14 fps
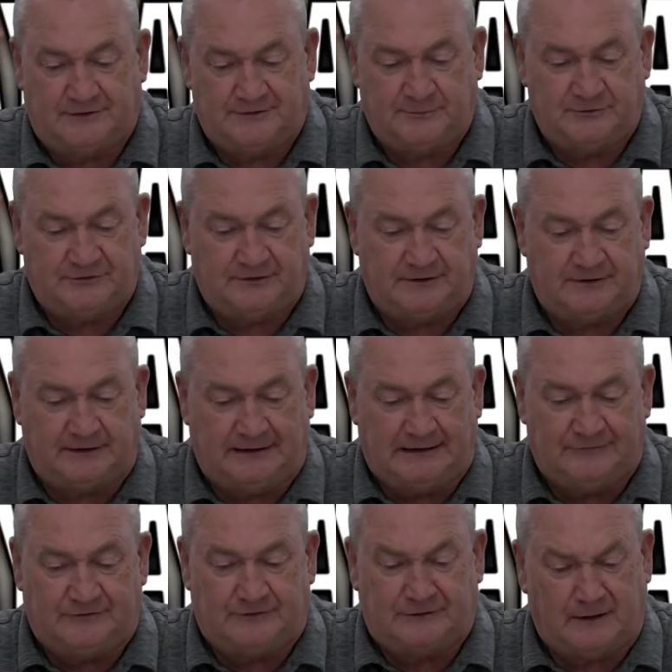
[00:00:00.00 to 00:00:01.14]
This was in the
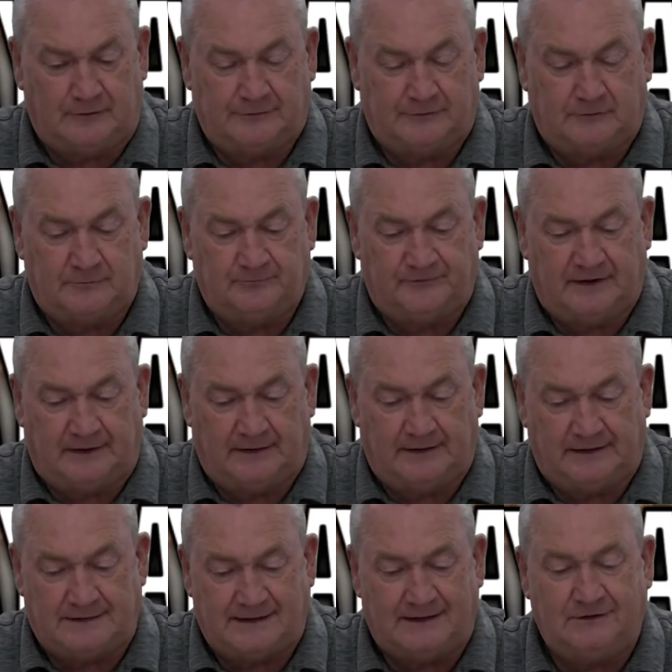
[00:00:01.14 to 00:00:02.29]
Evening Telegram uh,
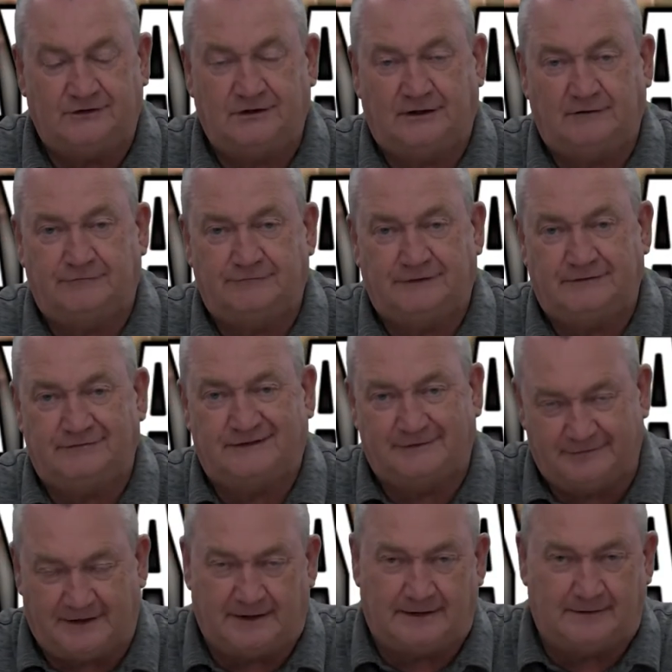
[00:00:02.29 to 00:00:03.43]
in
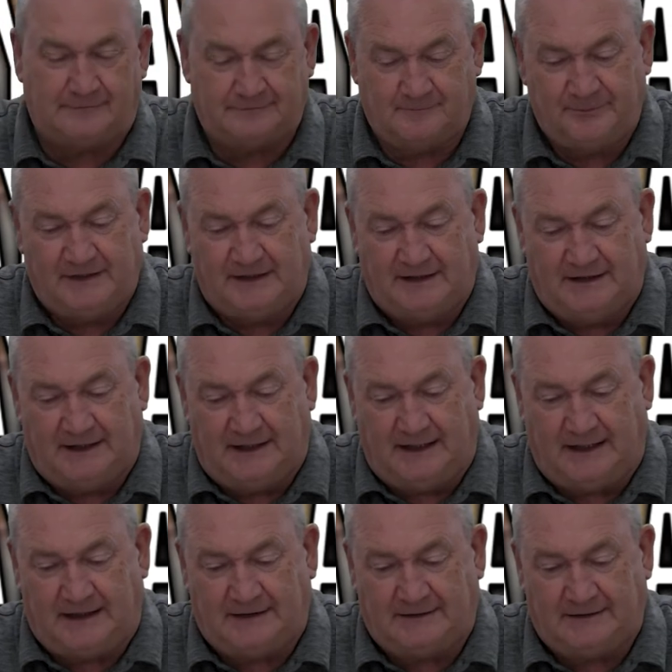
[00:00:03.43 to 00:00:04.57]
1955
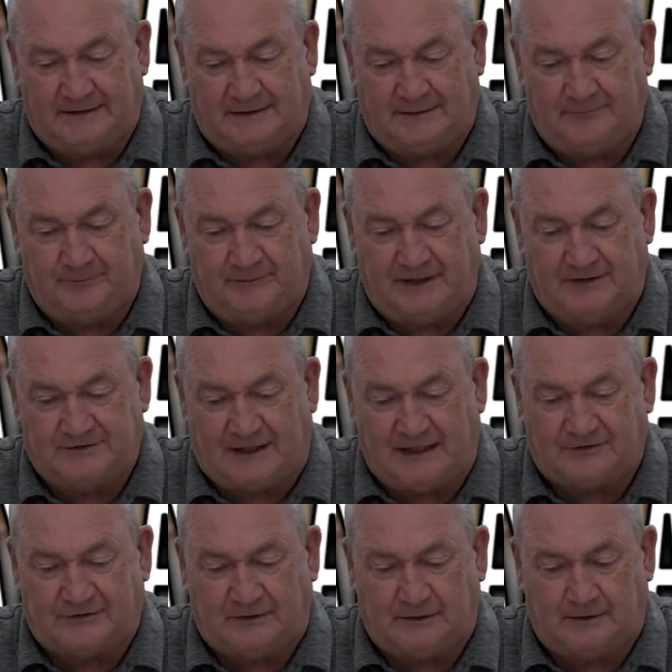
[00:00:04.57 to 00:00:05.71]
and um, it's
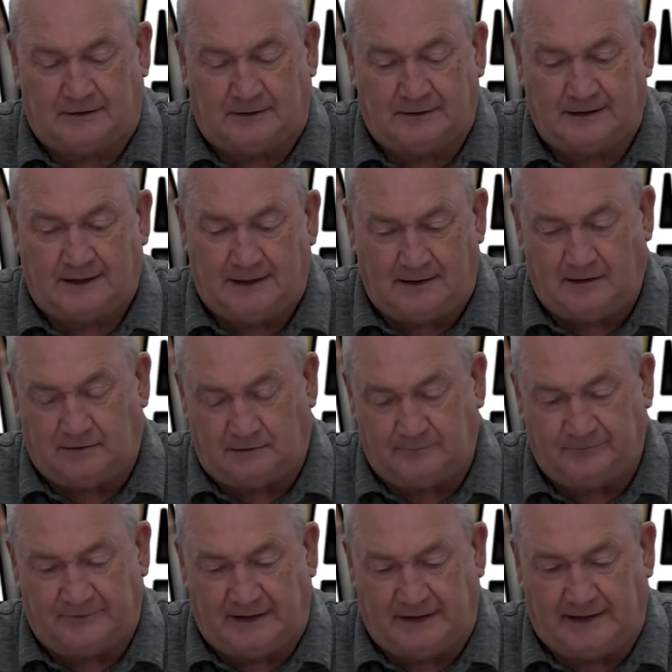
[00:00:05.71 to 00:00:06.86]
actually a, a,
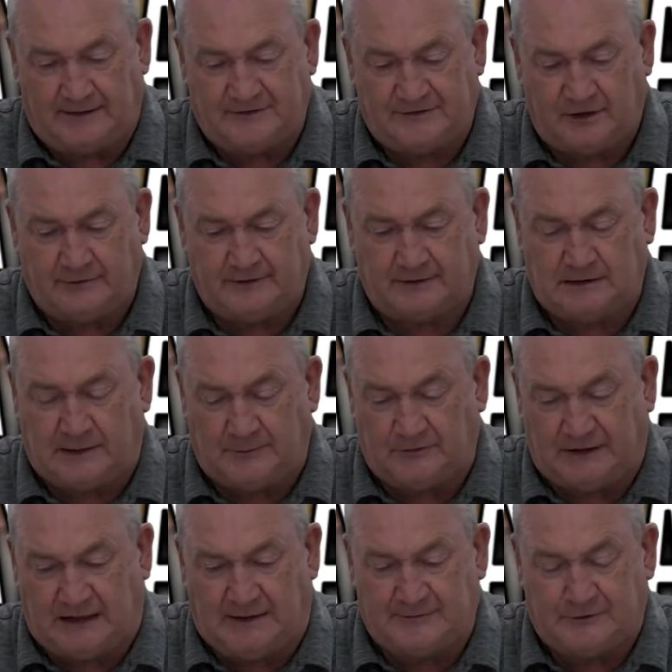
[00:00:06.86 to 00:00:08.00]
column, and I saw it a couple
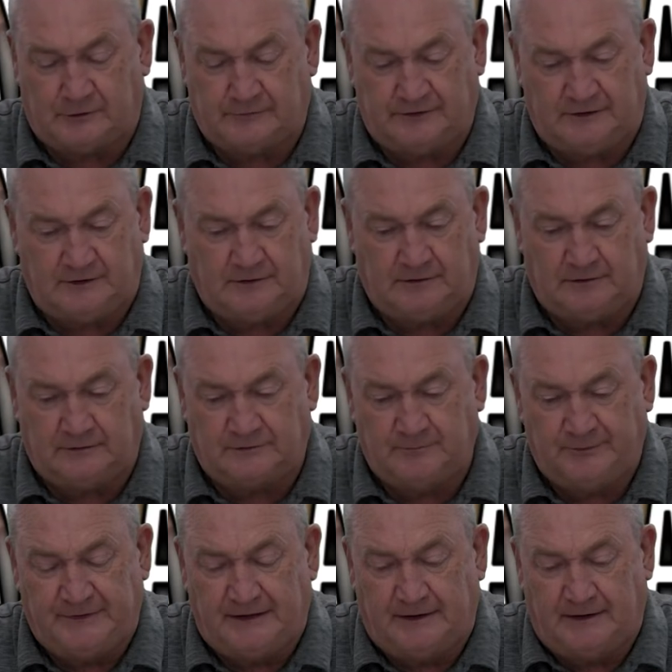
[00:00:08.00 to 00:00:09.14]
times over the years,